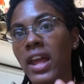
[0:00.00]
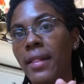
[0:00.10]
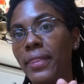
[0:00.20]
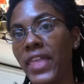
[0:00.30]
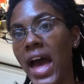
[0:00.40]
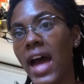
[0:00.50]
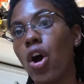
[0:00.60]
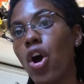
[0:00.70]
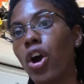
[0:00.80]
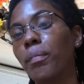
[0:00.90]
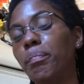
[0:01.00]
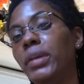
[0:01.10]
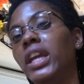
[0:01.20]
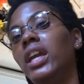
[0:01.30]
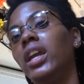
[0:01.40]
that are
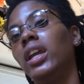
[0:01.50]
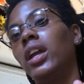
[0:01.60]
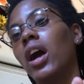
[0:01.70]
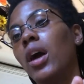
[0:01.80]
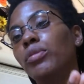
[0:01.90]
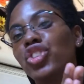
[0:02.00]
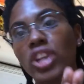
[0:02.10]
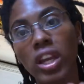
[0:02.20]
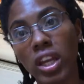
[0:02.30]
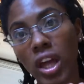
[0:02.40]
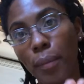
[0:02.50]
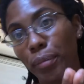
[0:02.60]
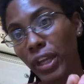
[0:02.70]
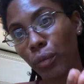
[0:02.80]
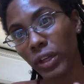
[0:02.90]
being shaken up,
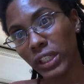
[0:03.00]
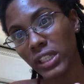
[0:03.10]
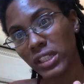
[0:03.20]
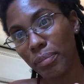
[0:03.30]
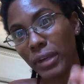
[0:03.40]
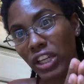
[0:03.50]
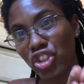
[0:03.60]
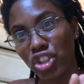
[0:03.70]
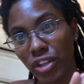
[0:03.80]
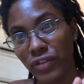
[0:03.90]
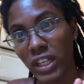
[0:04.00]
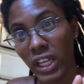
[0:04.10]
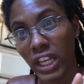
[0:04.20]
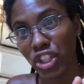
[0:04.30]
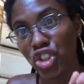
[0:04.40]
being released, and being shifted
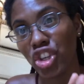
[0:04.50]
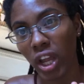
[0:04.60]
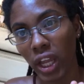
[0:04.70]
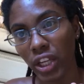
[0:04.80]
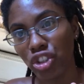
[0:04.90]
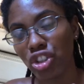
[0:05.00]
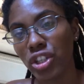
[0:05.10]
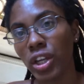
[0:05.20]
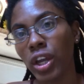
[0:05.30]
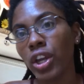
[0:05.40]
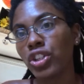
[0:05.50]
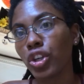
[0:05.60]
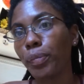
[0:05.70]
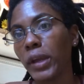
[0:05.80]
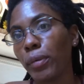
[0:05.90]
and changed. So
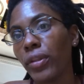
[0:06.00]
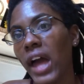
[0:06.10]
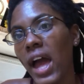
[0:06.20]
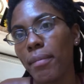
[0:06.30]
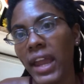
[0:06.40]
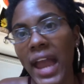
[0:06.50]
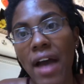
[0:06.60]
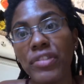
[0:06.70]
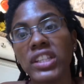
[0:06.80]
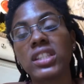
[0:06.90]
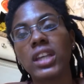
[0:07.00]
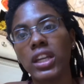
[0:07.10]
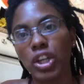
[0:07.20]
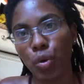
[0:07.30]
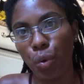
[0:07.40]
people that may have the sun
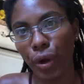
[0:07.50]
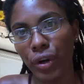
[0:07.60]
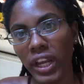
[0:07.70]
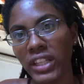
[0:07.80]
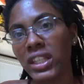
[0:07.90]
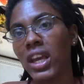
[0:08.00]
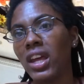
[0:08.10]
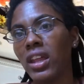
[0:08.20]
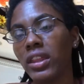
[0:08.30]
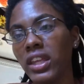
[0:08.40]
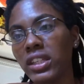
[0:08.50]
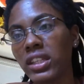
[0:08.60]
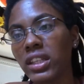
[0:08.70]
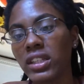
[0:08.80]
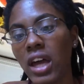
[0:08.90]
in Aquarius, this
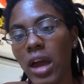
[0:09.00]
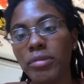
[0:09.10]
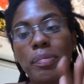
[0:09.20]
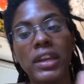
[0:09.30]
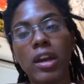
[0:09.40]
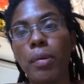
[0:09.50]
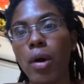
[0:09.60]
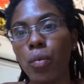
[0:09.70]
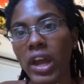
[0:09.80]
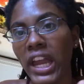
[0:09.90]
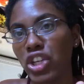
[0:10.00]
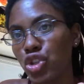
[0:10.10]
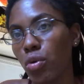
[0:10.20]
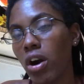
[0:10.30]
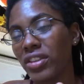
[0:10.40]
is a time, depending upon what age
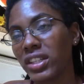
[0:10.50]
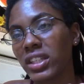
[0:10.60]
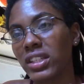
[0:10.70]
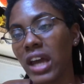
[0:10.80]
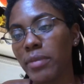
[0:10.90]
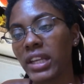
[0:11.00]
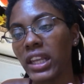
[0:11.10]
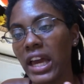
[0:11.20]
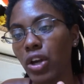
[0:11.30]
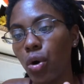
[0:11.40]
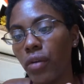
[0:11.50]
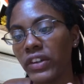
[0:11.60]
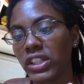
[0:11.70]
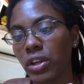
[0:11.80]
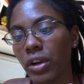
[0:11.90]
you are, this is a time to let go of a
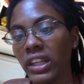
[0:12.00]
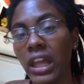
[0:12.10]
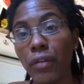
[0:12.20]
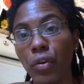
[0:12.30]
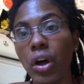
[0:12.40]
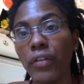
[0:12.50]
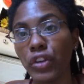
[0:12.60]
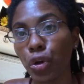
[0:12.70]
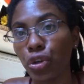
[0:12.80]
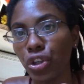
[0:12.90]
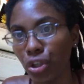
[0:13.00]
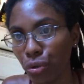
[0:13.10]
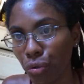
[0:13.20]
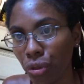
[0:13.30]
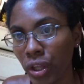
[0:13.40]
certain level of your
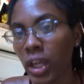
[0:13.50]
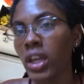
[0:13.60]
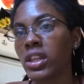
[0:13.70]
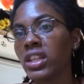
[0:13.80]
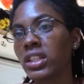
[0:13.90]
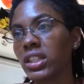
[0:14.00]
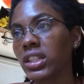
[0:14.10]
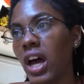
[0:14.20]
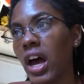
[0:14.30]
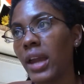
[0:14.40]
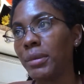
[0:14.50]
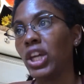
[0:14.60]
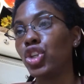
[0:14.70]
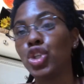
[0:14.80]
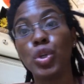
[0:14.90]
youth. This is a time
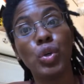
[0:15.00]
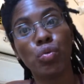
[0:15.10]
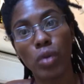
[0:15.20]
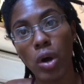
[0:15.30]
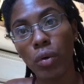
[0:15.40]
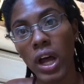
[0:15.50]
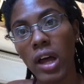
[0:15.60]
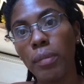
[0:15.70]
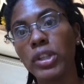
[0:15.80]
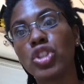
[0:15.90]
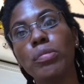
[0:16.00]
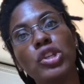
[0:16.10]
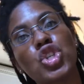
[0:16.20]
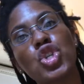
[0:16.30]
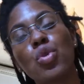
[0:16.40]
to grow up, to
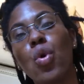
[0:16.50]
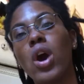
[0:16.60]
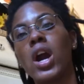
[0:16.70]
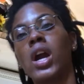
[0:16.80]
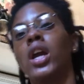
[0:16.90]
mature,